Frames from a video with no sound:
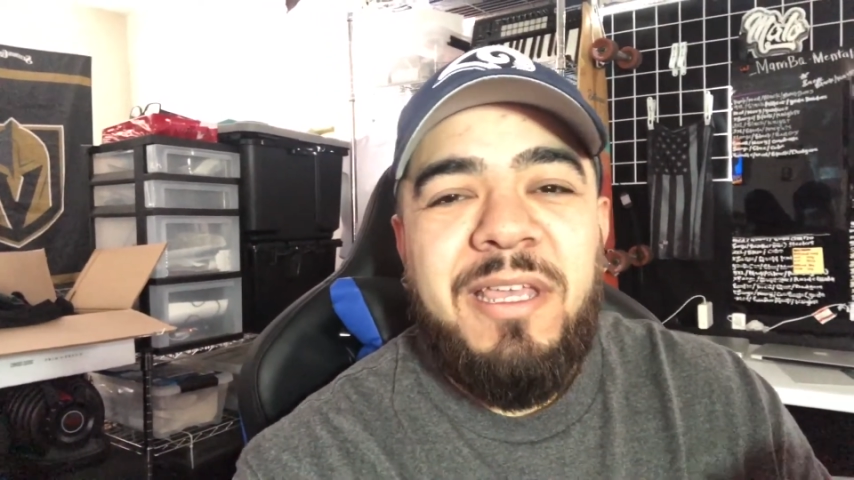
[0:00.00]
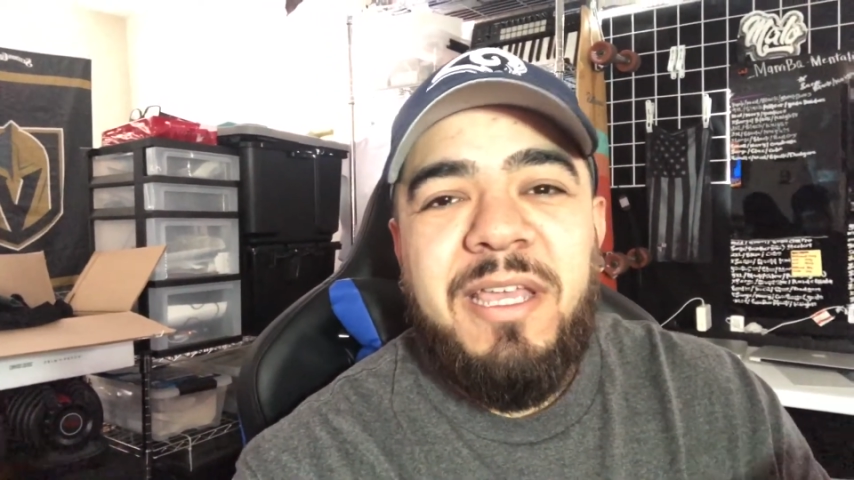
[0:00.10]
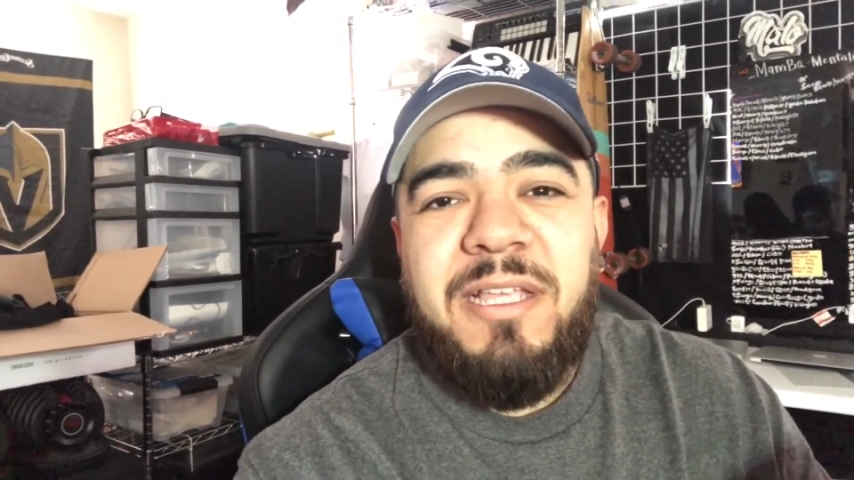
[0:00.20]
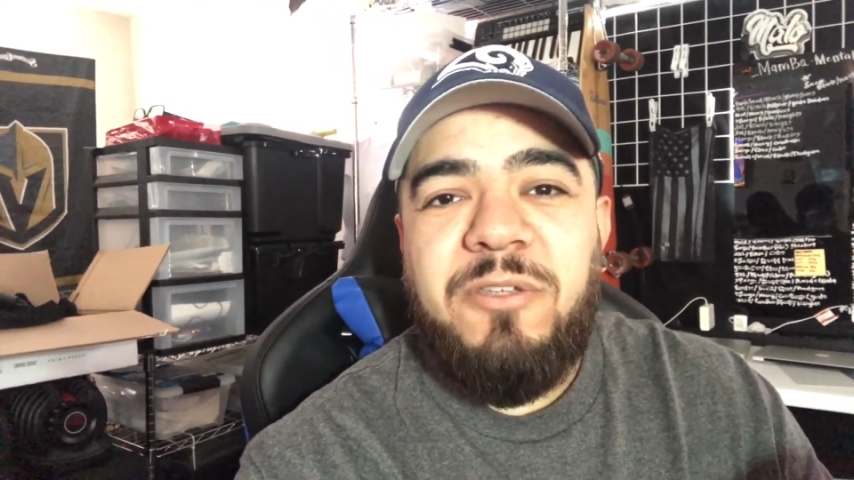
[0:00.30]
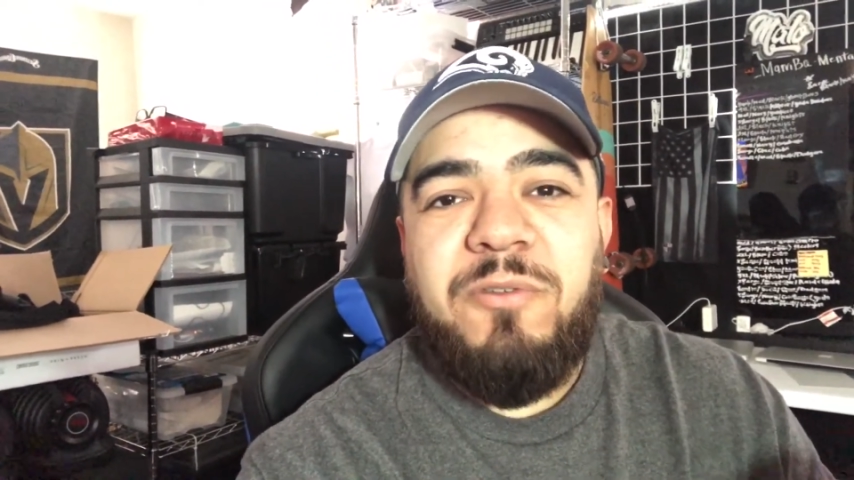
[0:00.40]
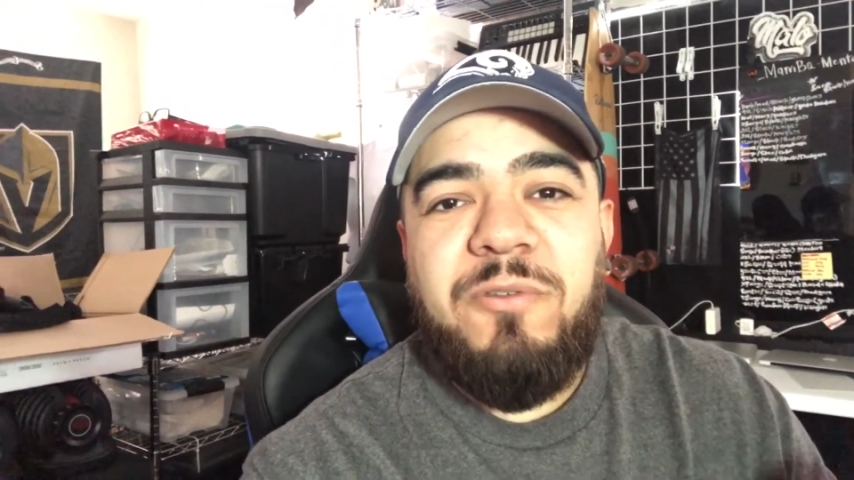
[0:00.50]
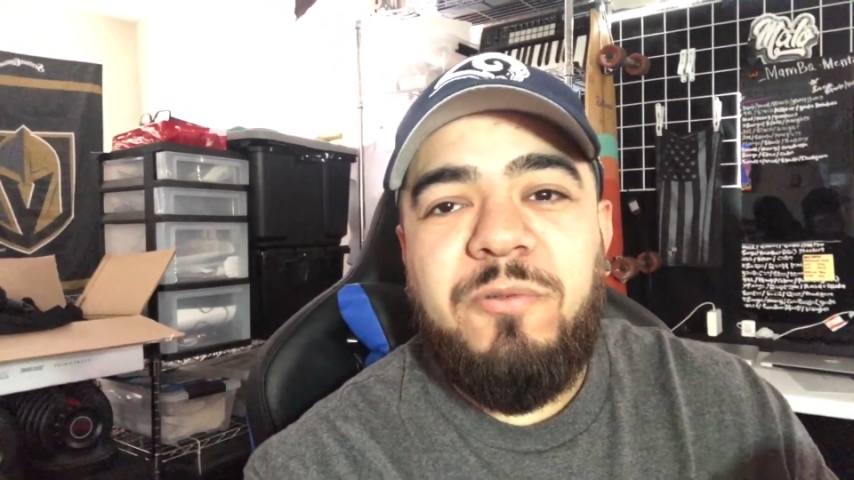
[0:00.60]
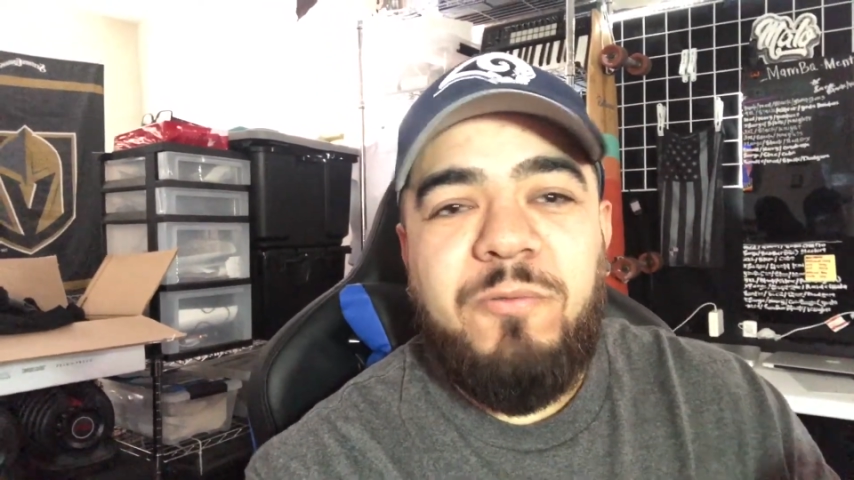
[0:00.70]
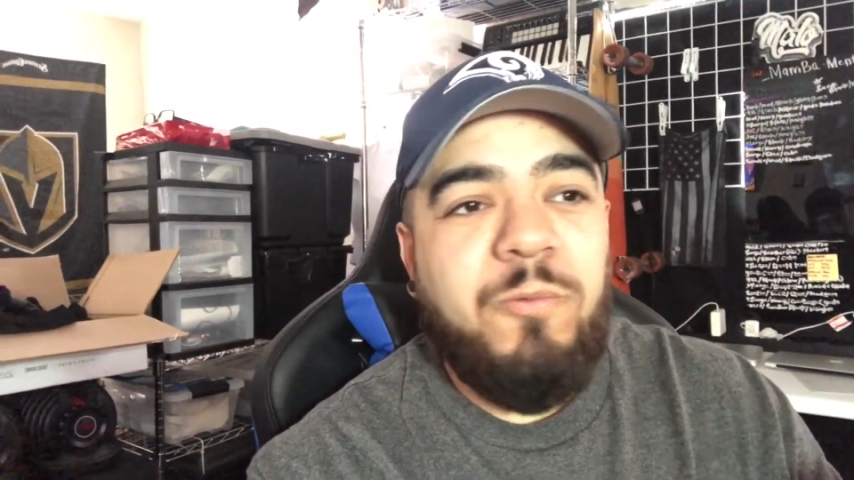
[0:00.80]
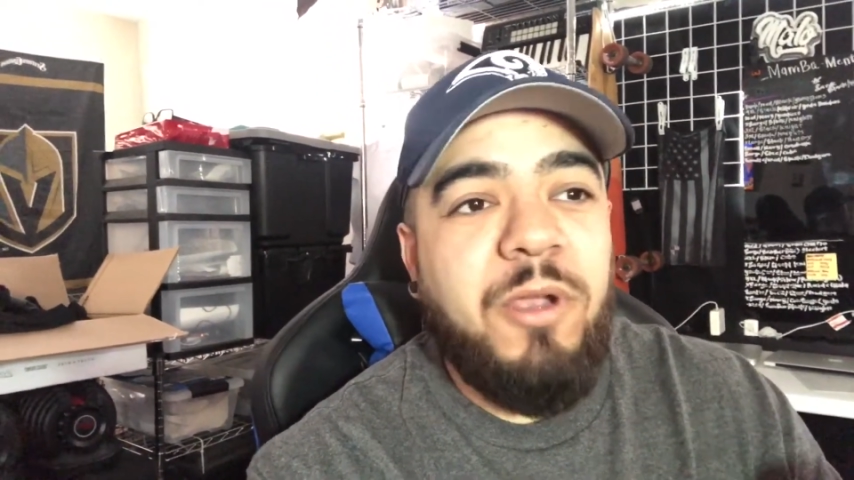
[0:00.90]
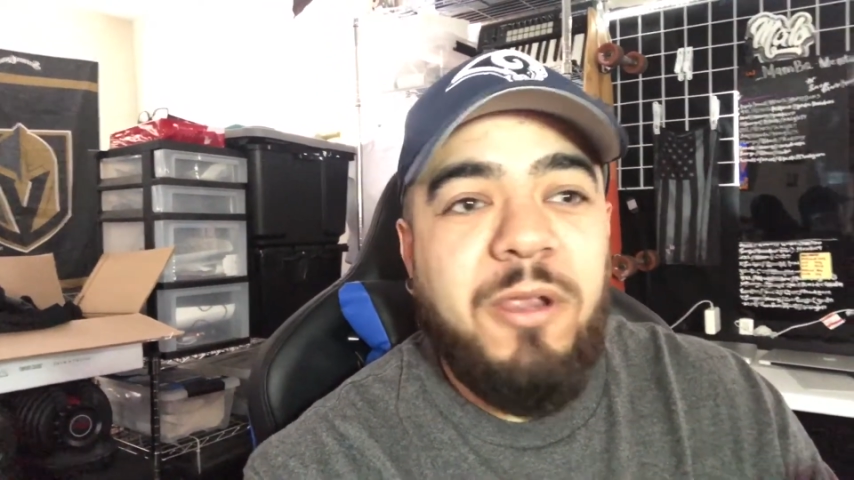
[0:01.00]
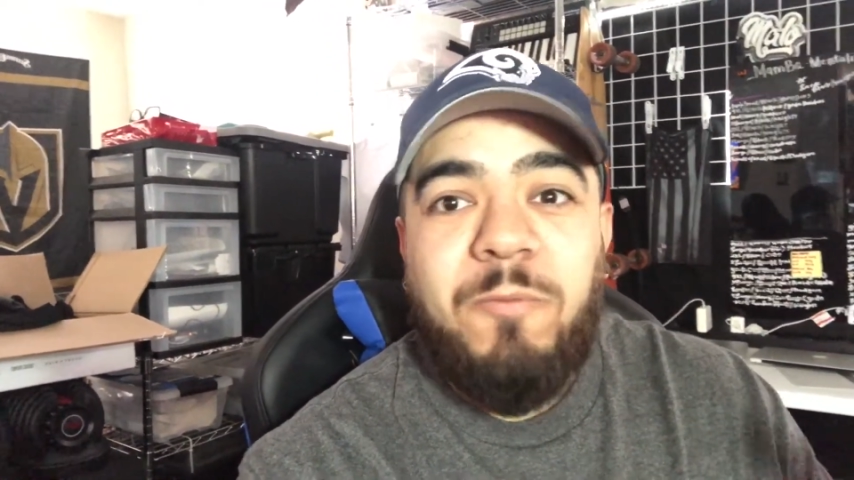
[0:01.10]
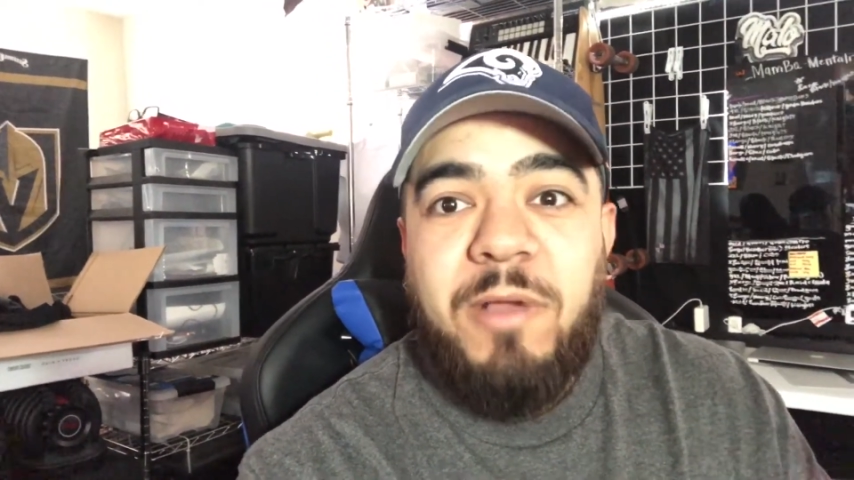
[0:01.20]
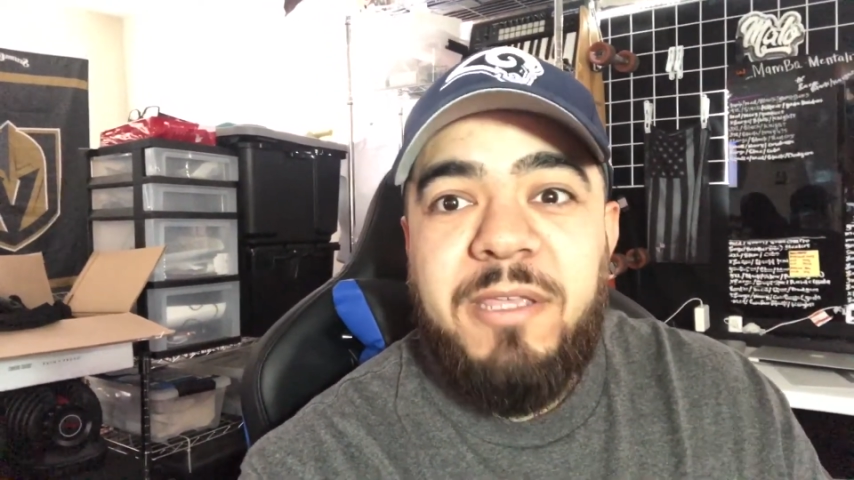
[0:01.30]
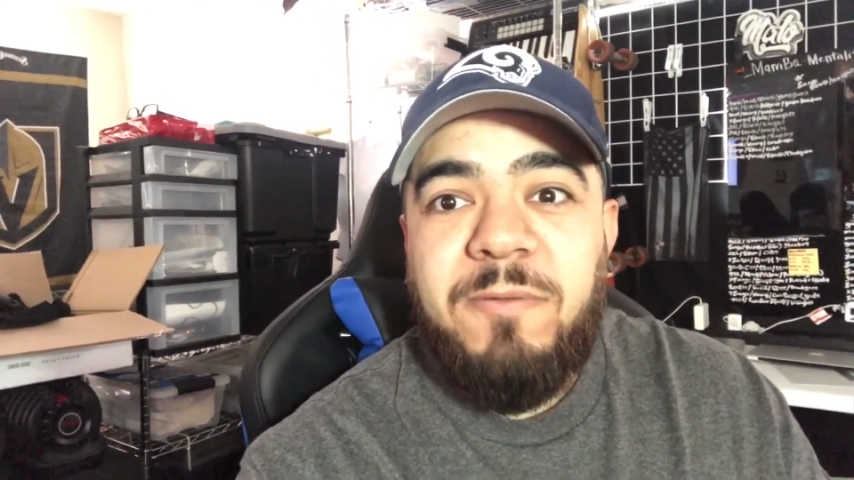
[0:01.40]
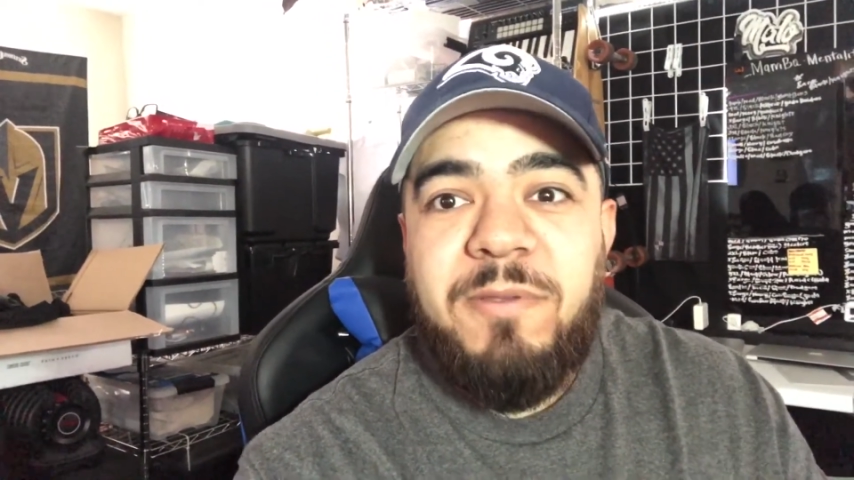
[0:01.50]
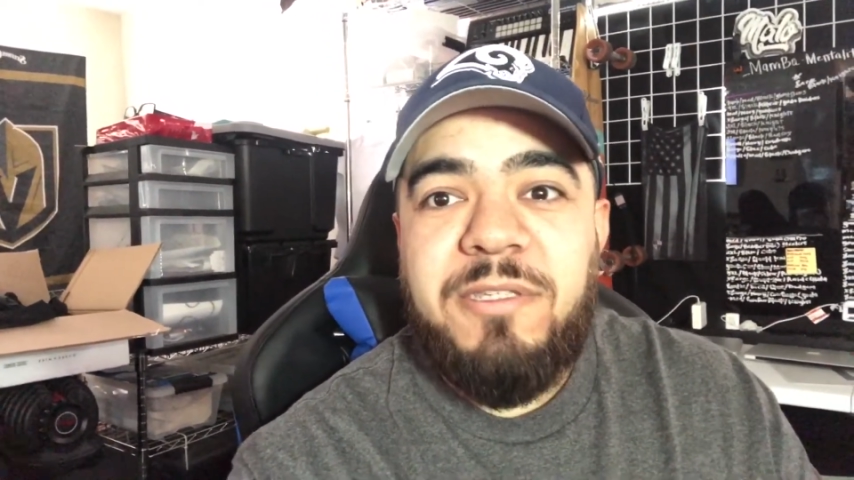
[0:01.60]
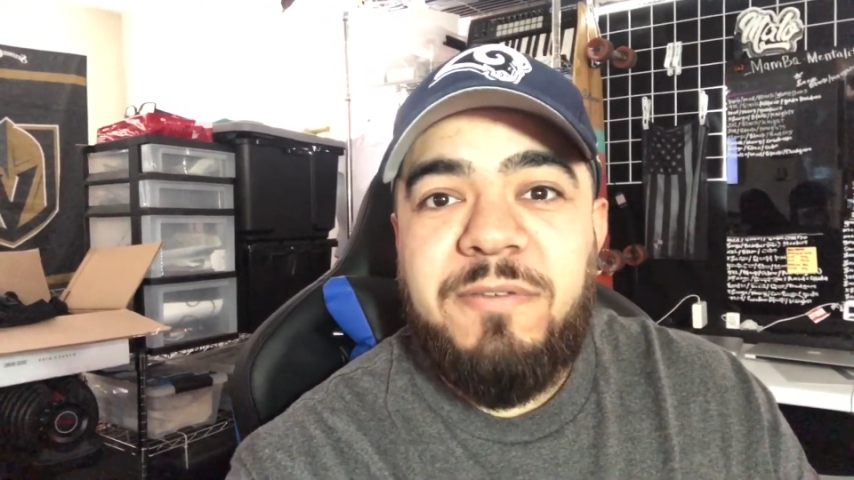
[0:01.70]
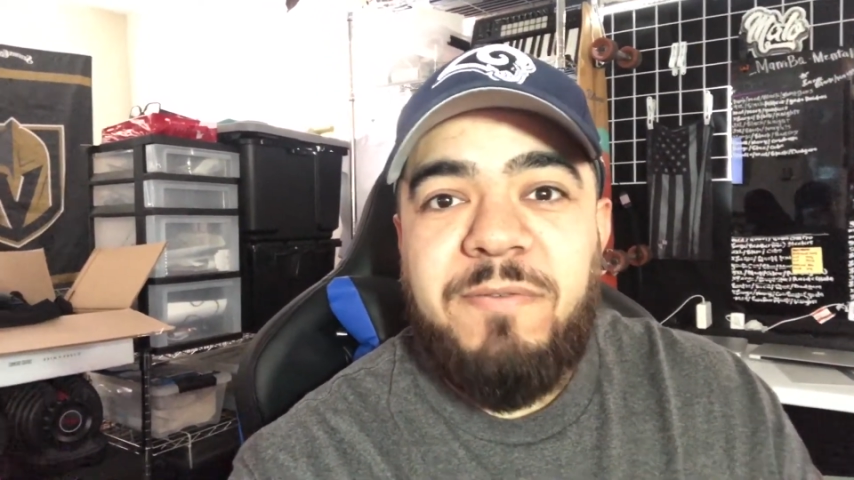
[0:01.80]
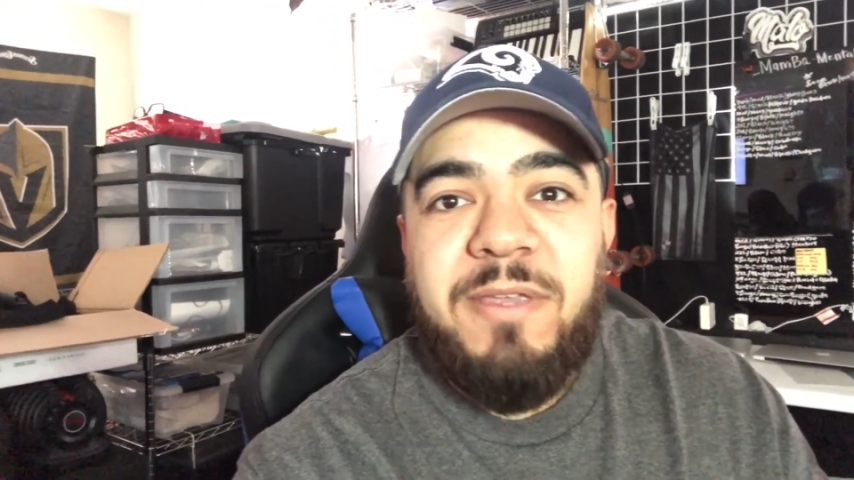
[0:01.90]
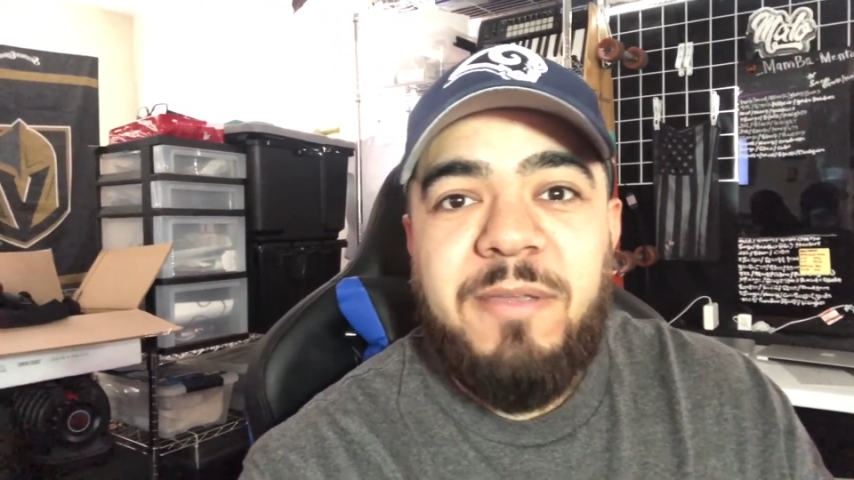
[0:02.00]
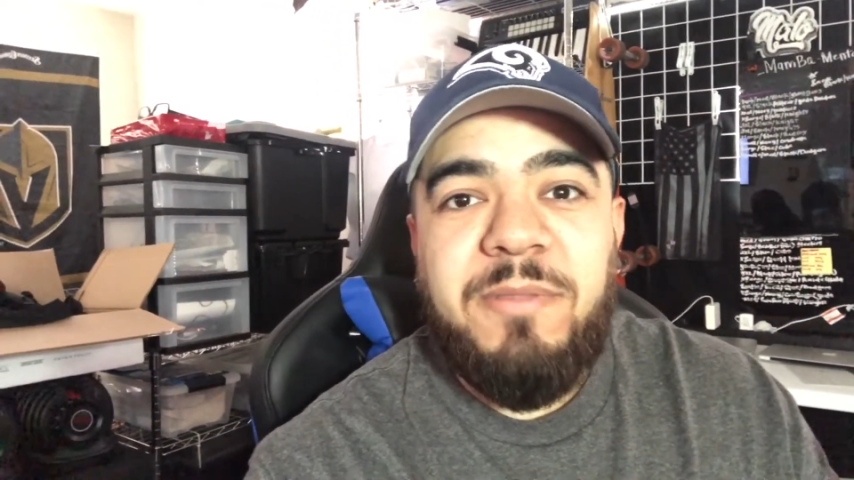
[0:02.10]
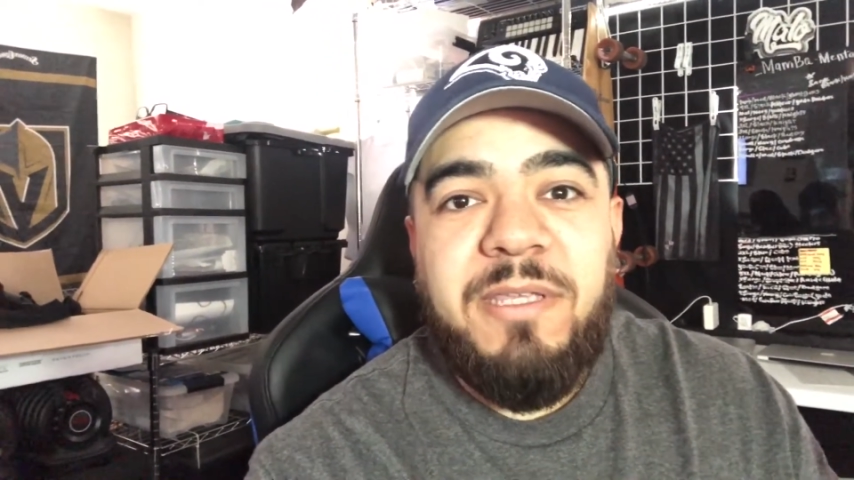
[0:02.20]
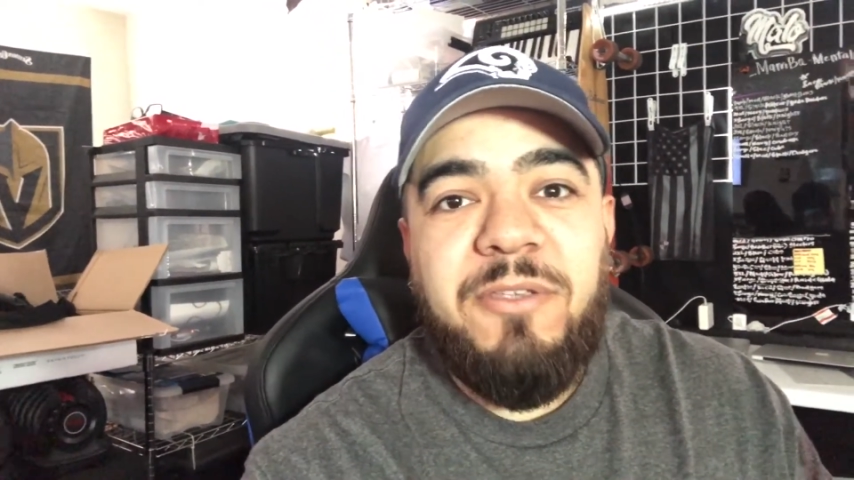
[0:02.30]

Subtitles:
and you do work while you're with your family,